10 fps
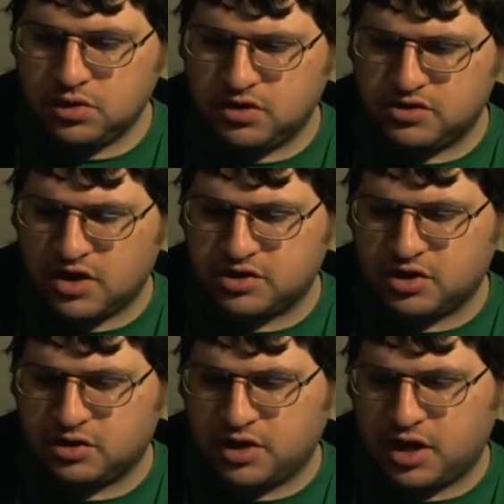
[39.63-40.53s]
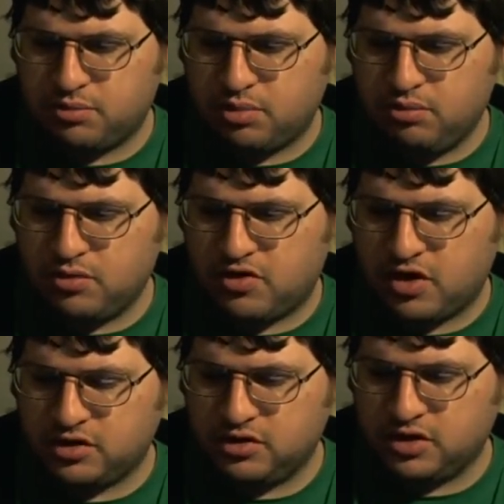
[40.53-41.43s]
there's also light
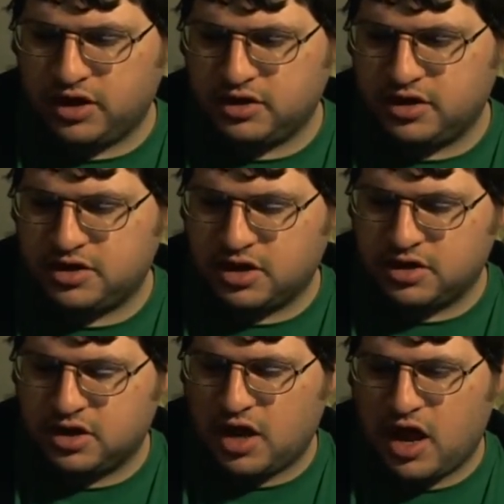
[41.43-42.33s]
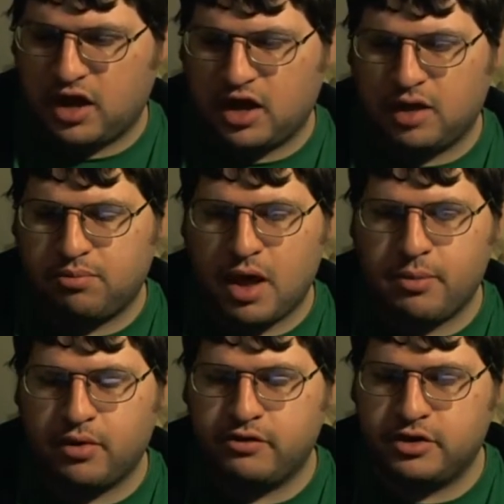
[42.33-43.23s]
salt, lightly salted and uh,
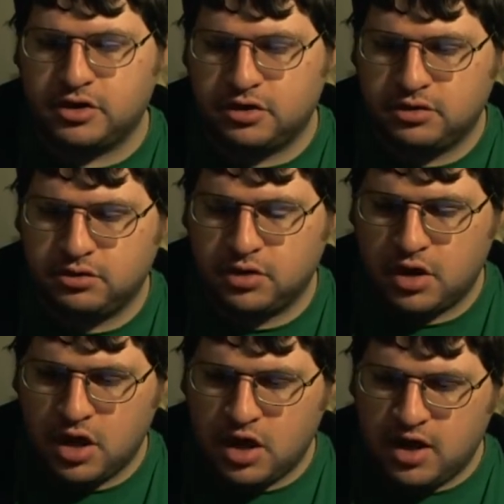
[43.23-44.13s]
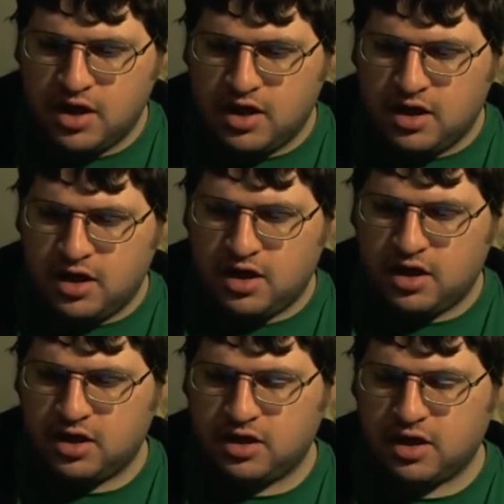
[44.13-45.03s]
pepper version.
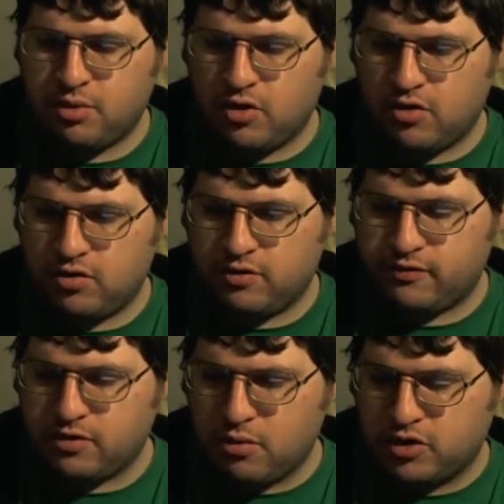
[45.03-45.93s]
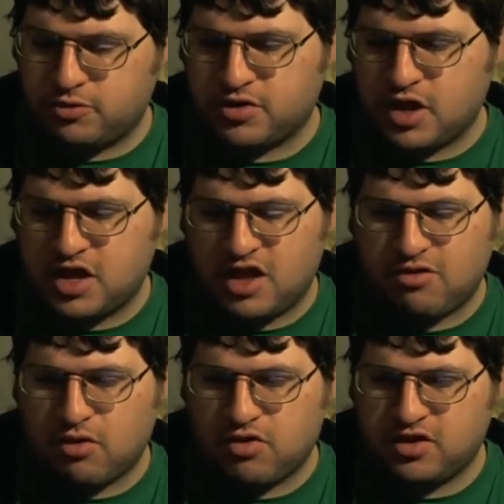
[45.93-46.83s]
Eh, they both for the most part they
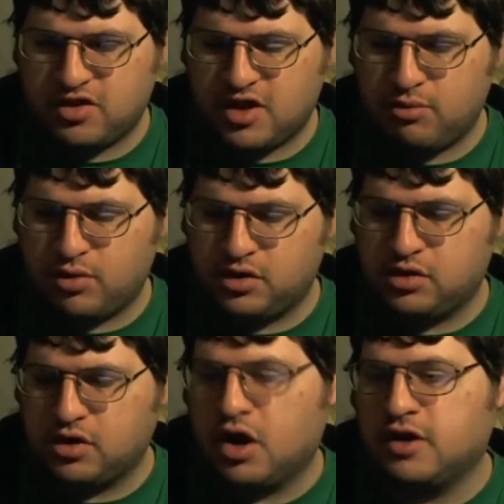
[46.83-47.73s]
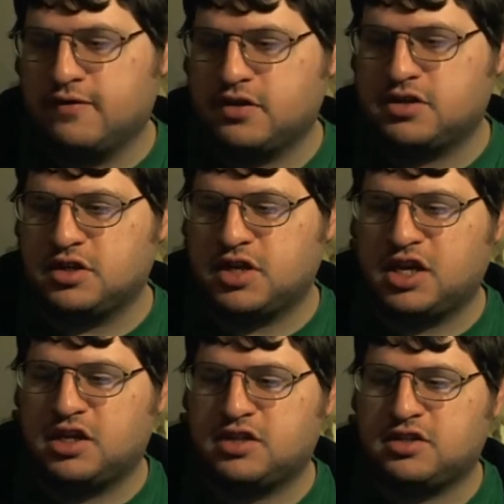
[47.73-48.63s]
taste mostly the same, but you can obviously
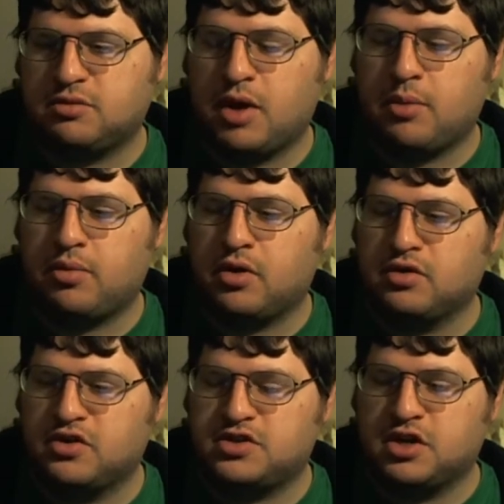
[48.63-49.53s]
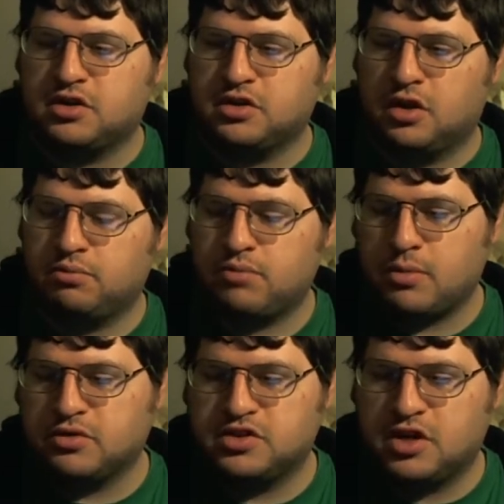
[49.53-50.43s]
taste the pepper and salt and
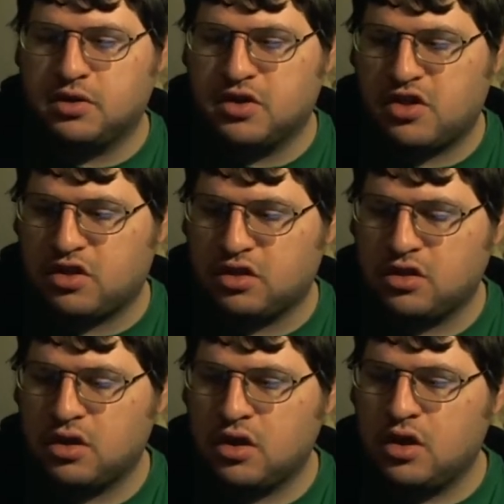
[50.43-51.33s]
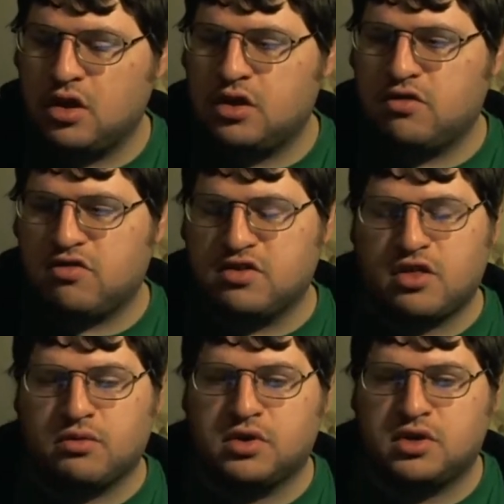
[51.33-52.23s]
pepper and salt ones. And there's
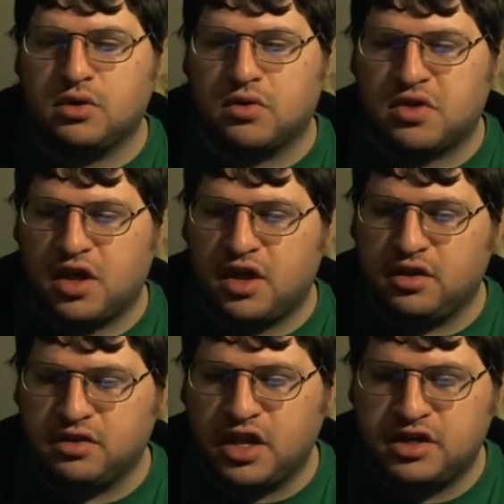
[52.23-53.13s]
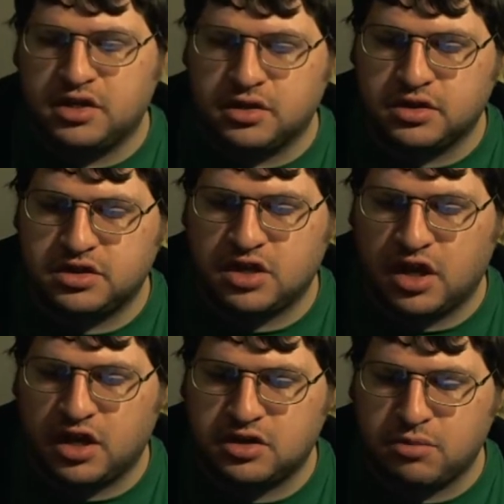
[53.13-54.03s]
another one too. It's uh, lentils,
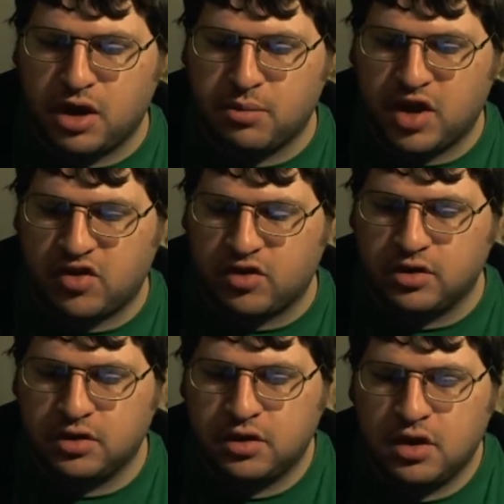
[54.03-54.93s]
uh, tomato basil.